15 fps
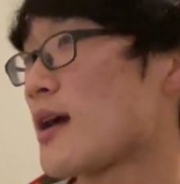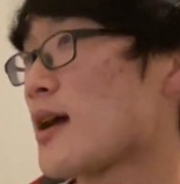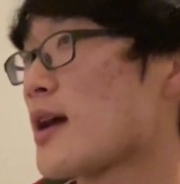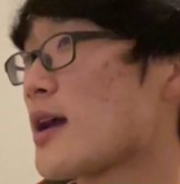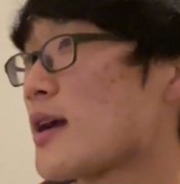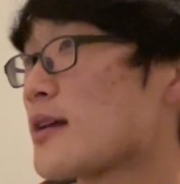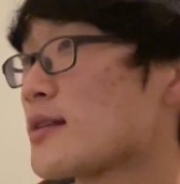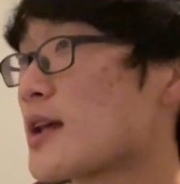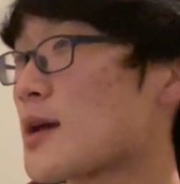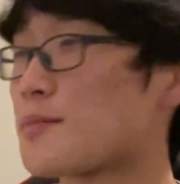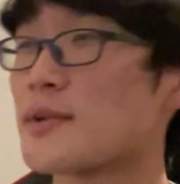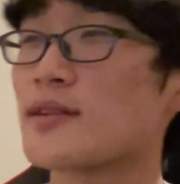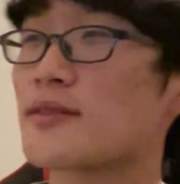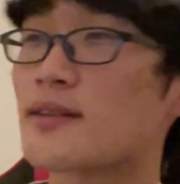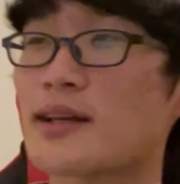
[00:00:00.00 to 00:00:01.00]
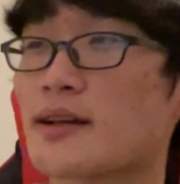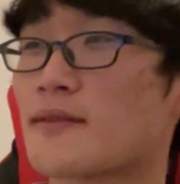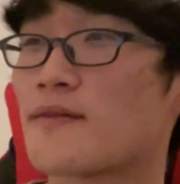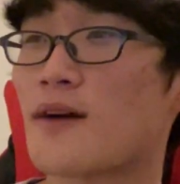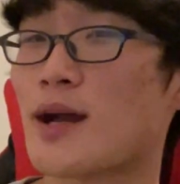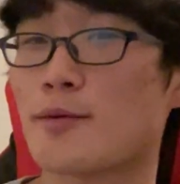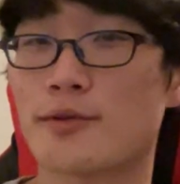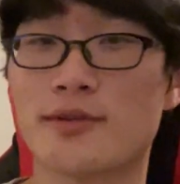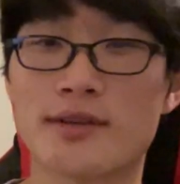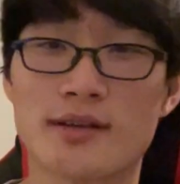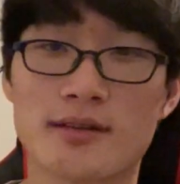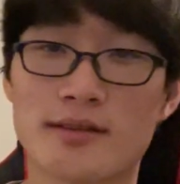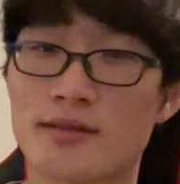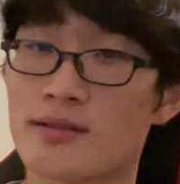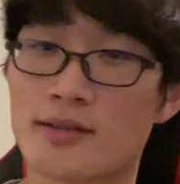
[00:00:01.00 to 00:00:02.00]
and I missed like 5 or
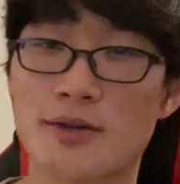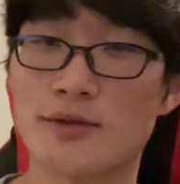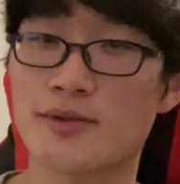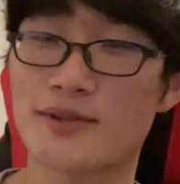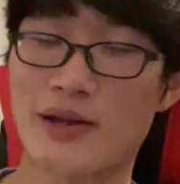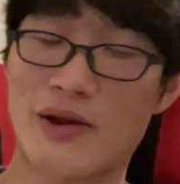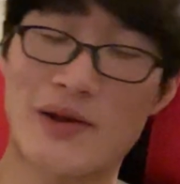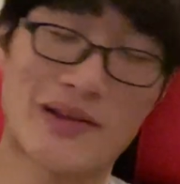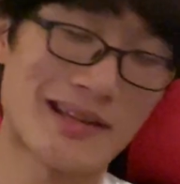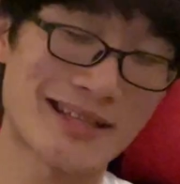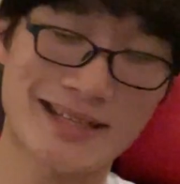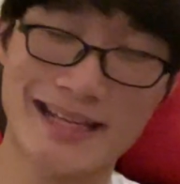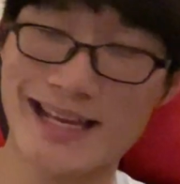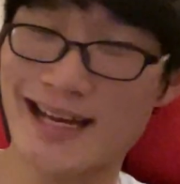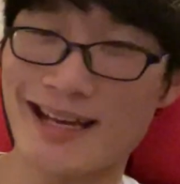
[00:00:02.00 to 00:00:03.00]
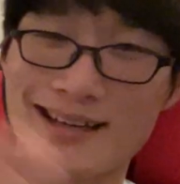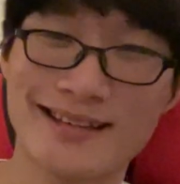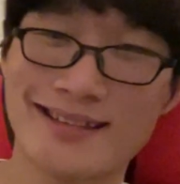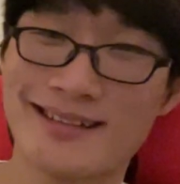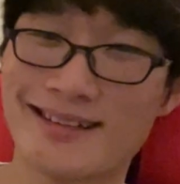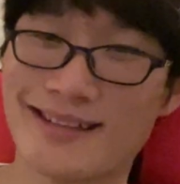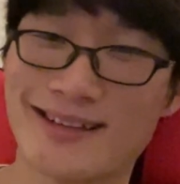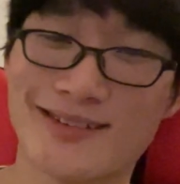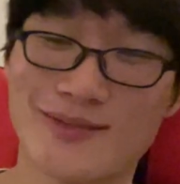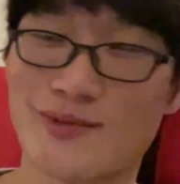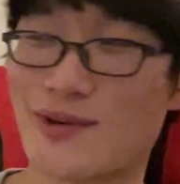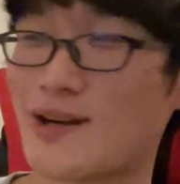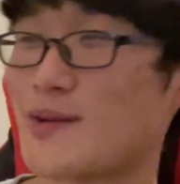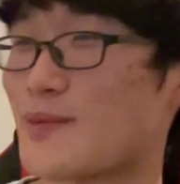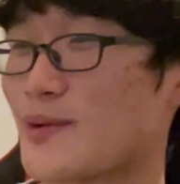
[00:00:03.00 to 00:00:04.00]
6, and I was like, yeah,
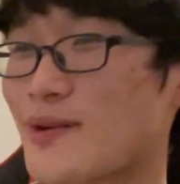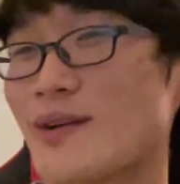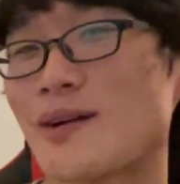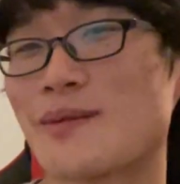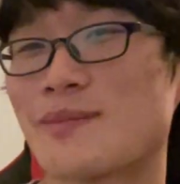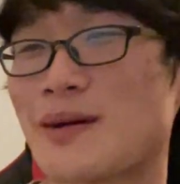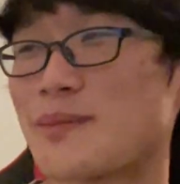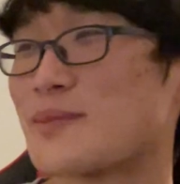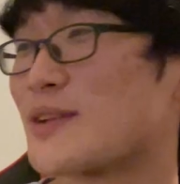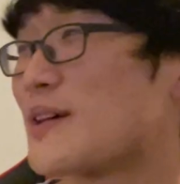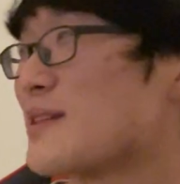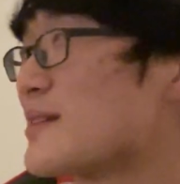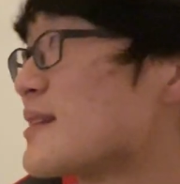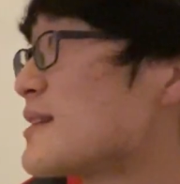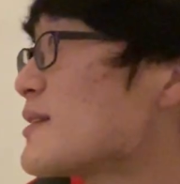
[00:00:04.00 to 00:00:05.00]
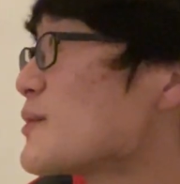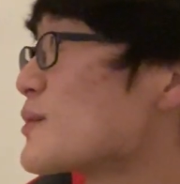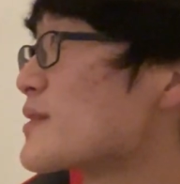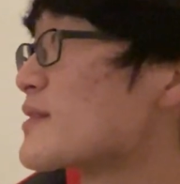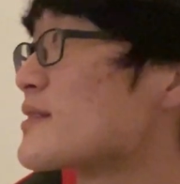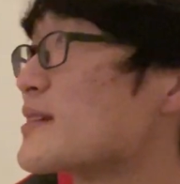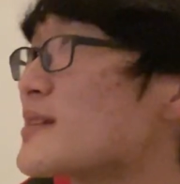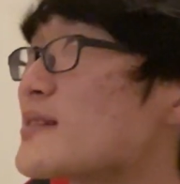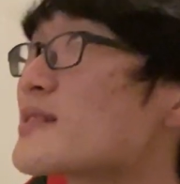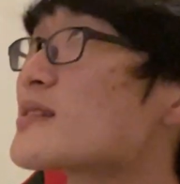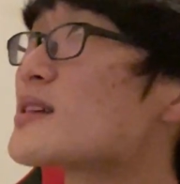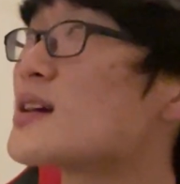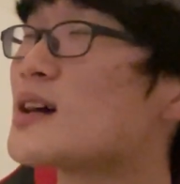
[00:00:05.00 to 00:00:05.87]
whatever, I'm done with this.